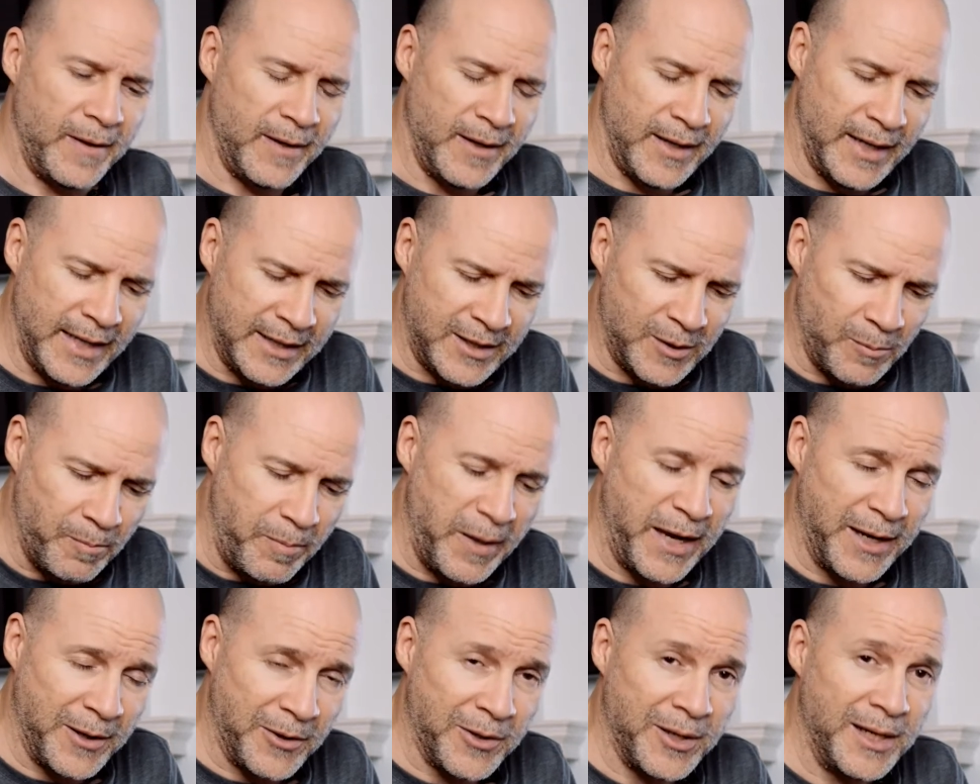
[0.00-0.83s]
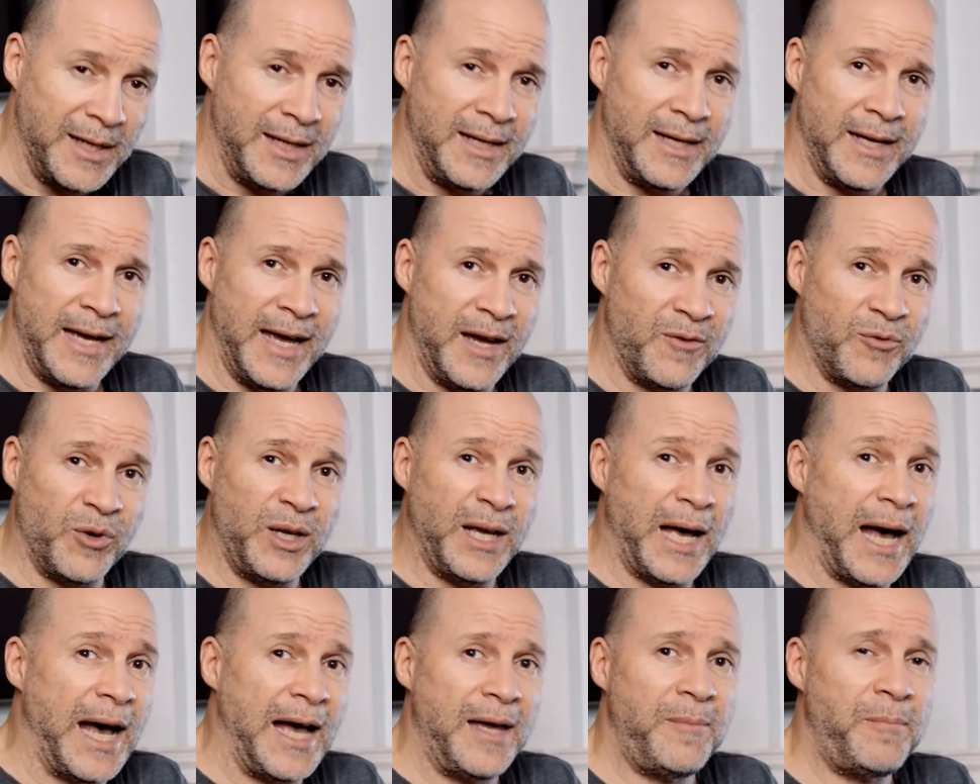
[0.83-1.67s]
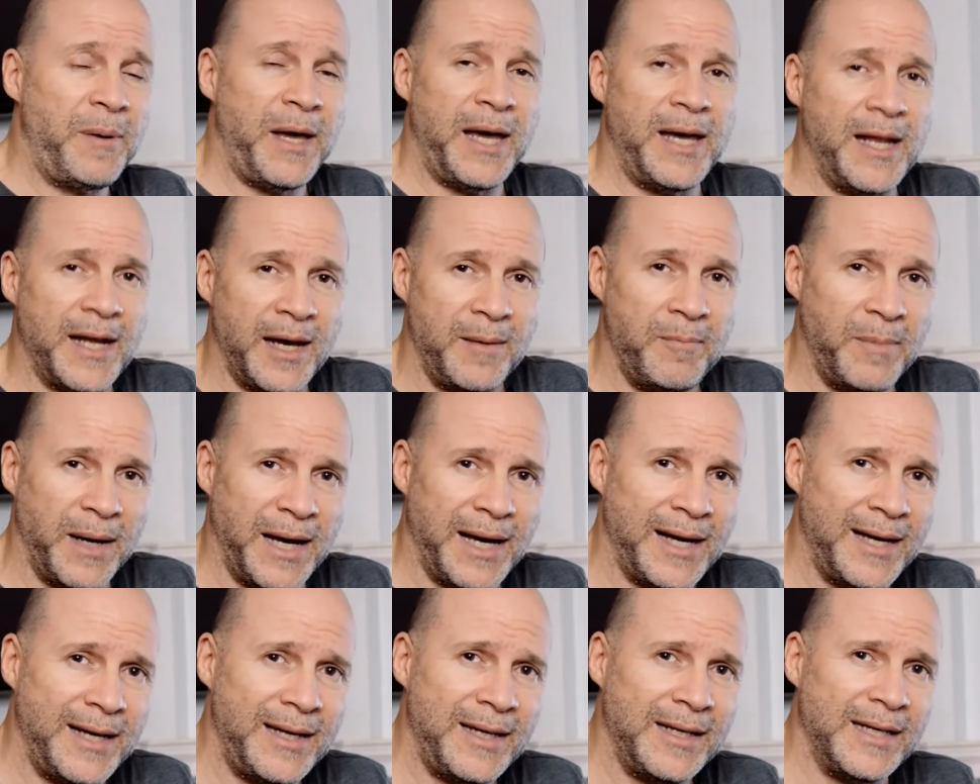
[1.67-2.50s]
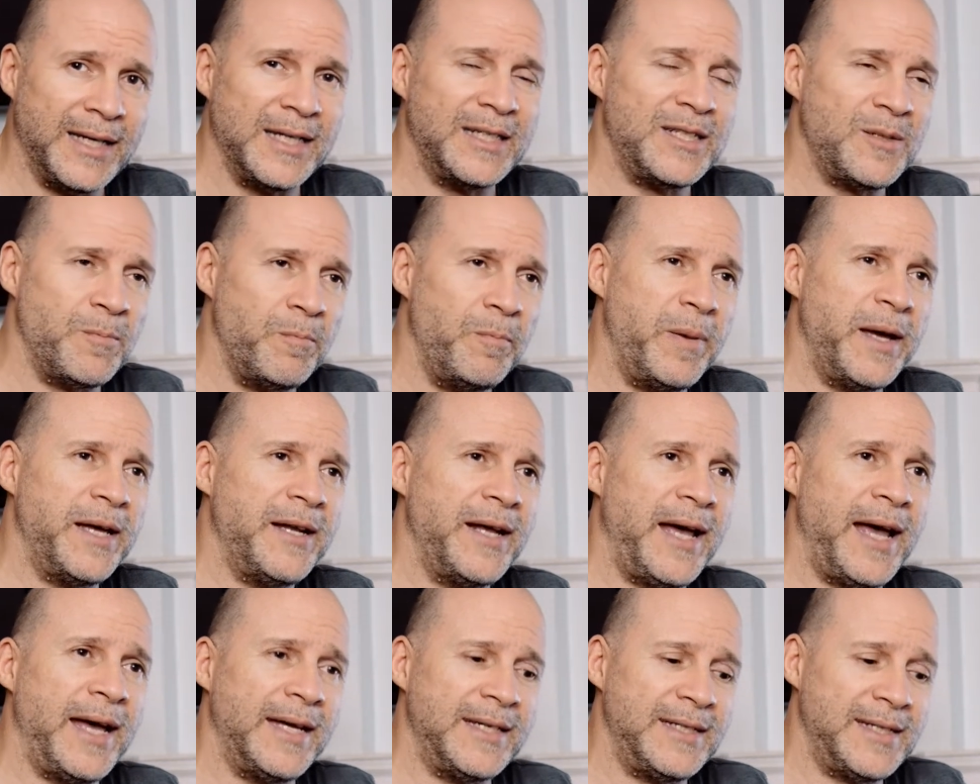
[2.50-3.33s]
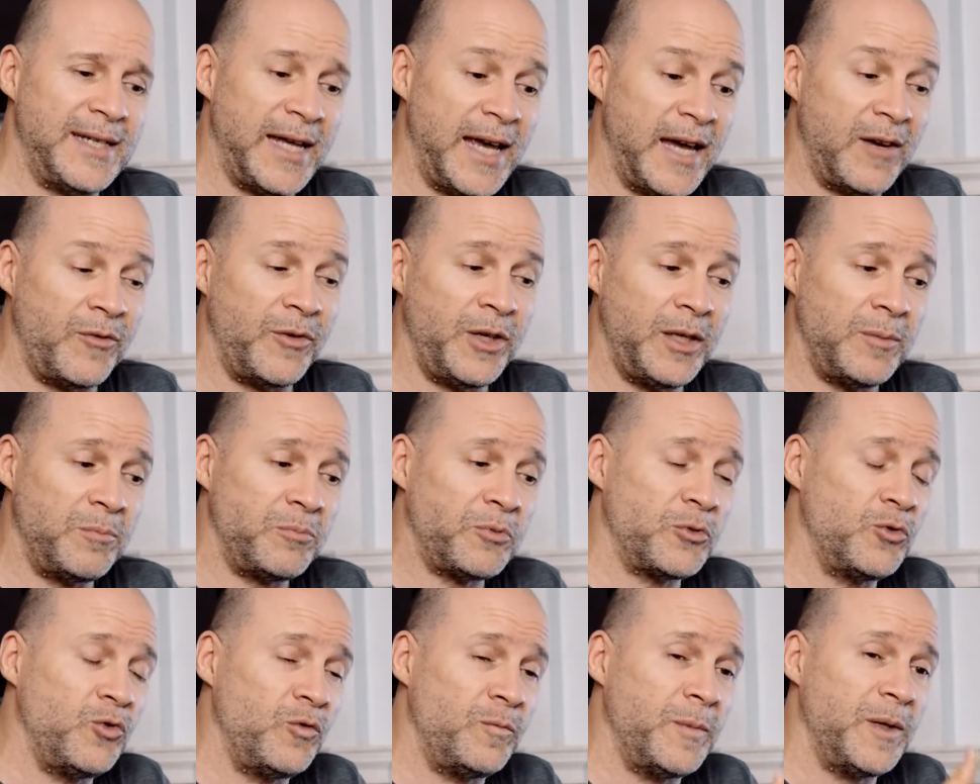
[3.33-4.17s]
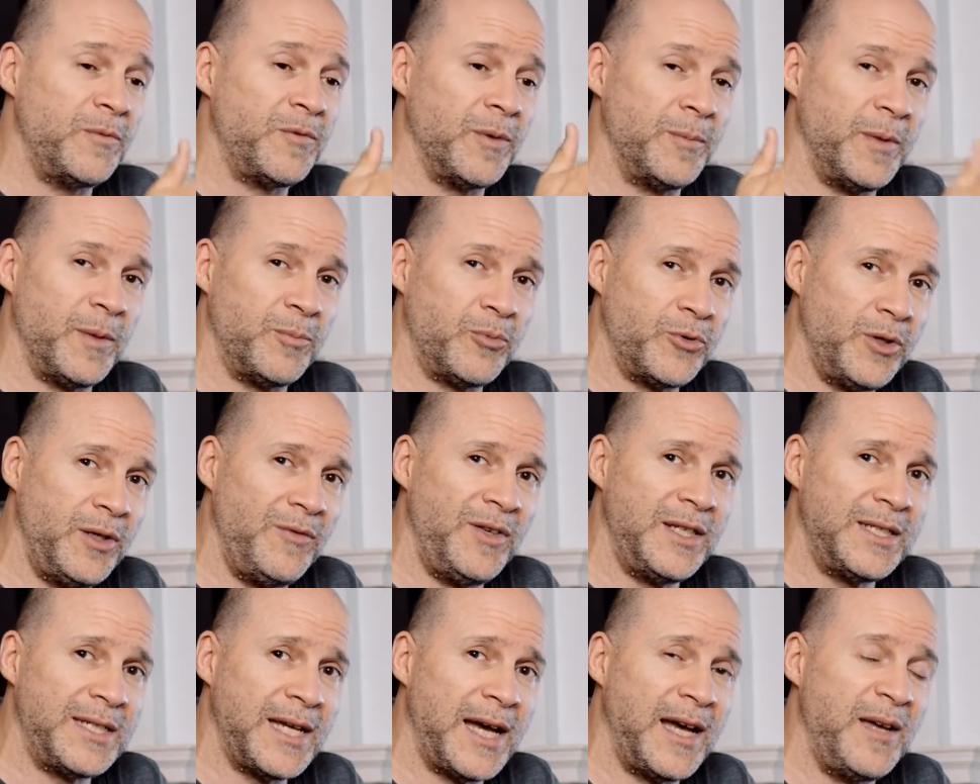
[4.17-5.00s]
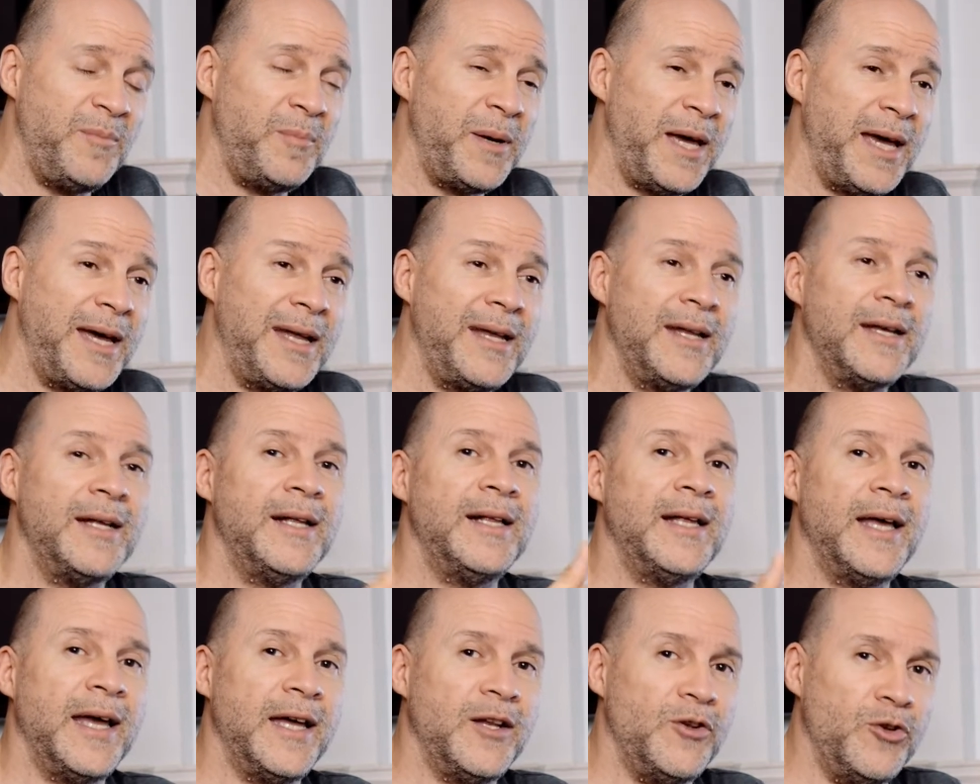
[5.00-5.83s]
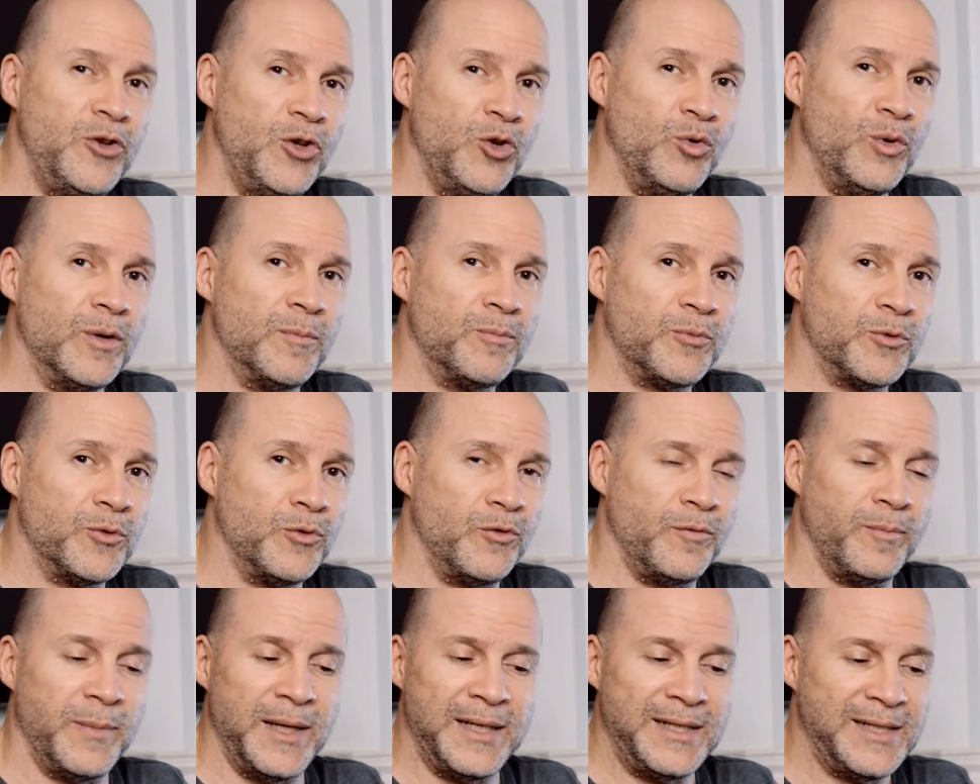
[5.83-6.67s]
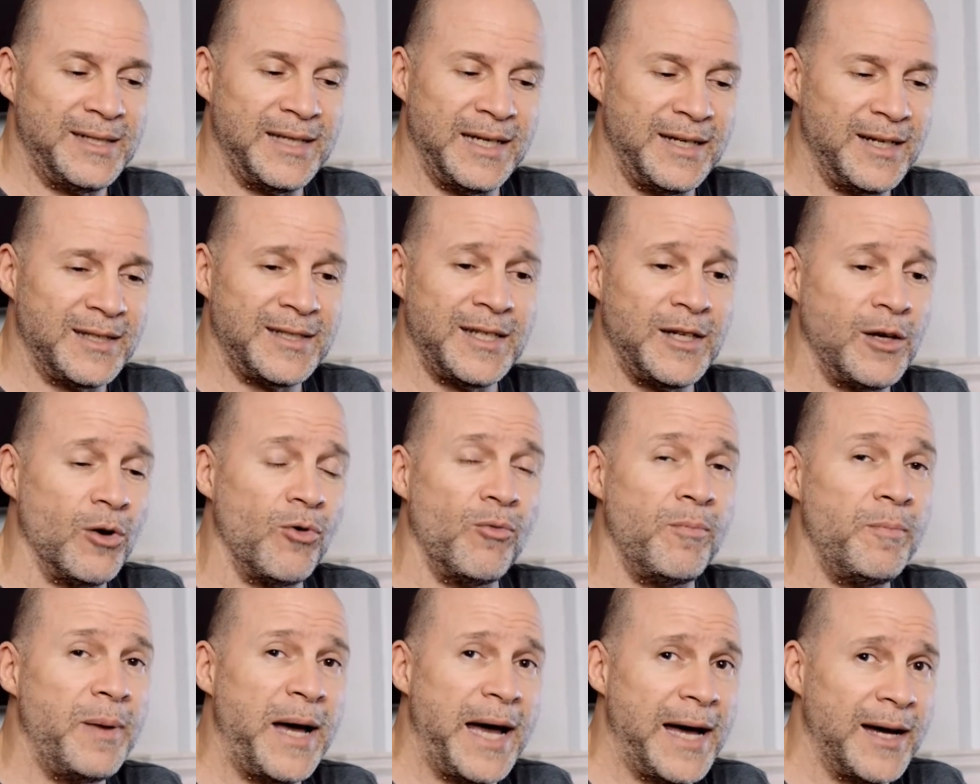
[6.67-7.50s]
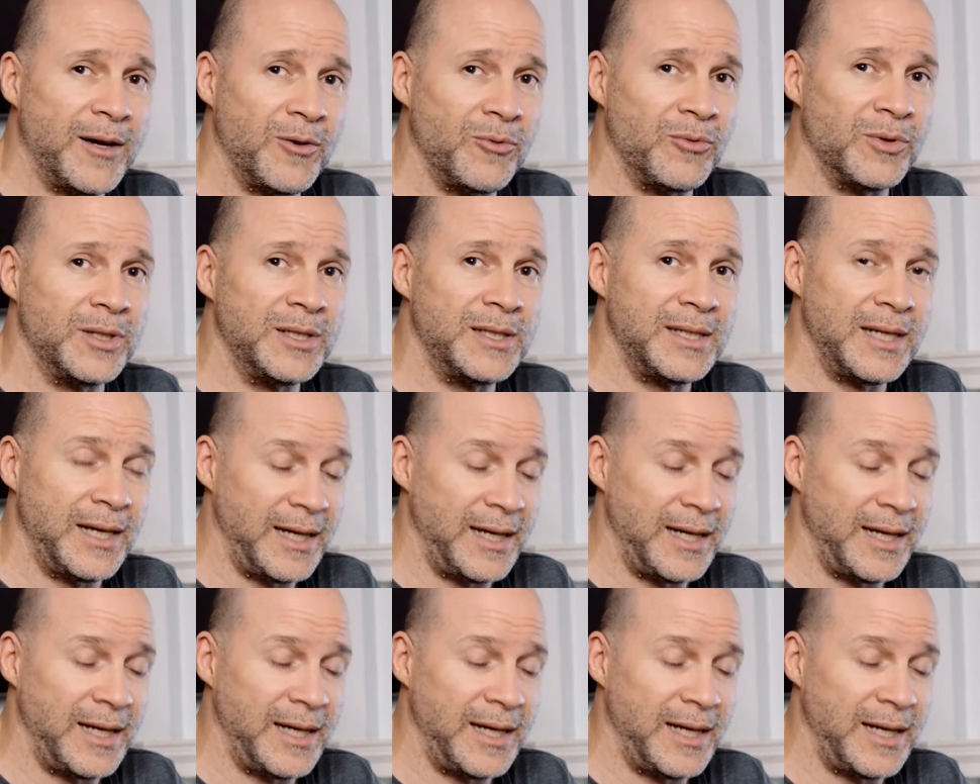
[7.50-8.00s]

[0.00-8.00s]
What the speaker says: It's better. Every iPad I buy has every improvement from the previous iPad and new improvements. They doesn't go backwards.